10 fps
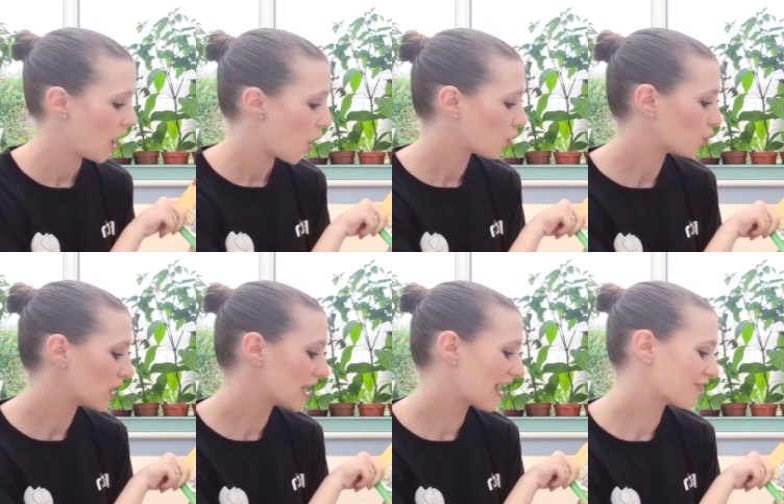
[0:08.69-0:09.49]

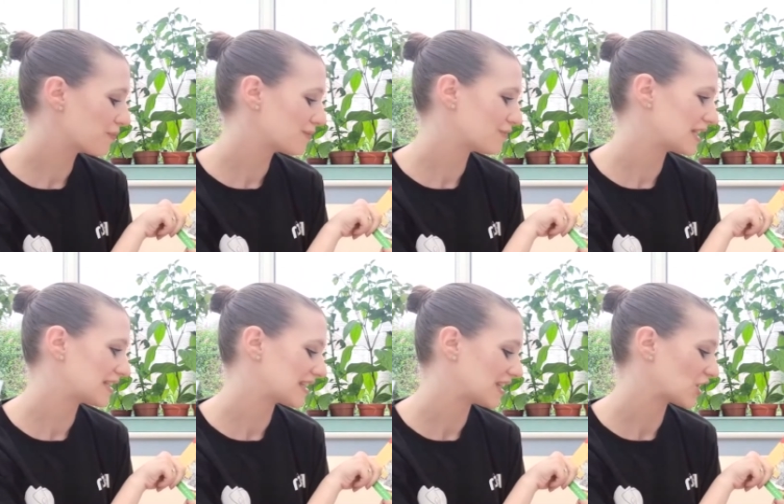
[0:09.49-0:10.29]
We have been
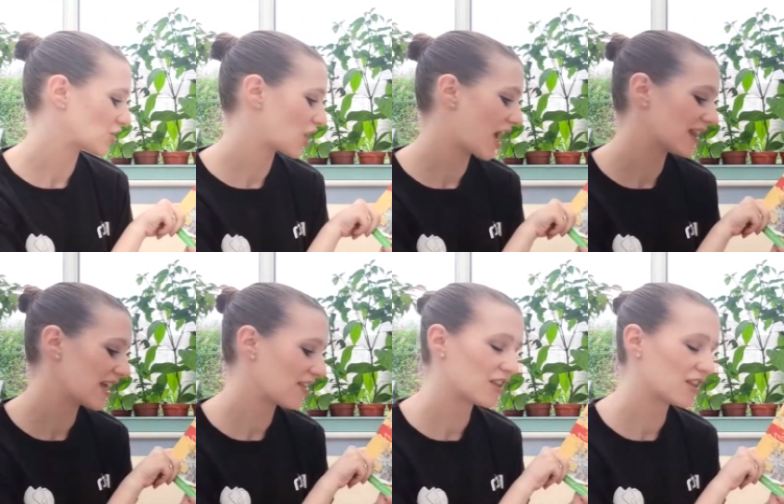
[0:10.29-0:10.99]
reading Charlie and